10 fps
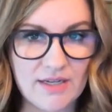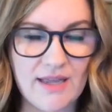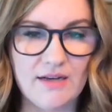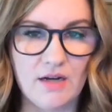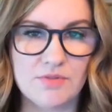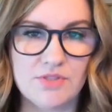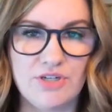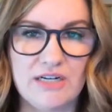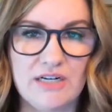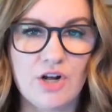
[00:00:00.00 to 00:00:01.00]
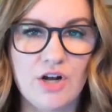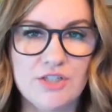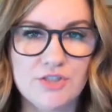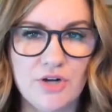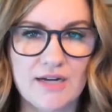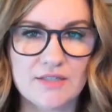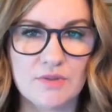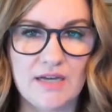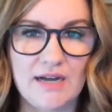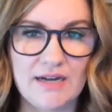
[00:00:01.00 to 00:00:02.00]
I had an opportunity to contract
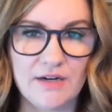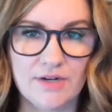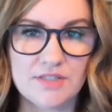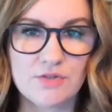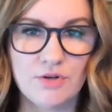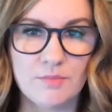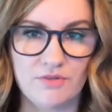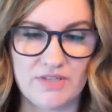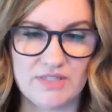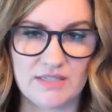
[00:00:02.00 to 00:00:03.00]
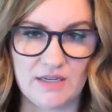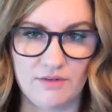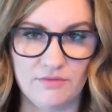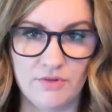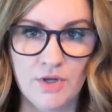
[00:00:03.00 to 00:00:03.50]
with the IRS Criminal Investigative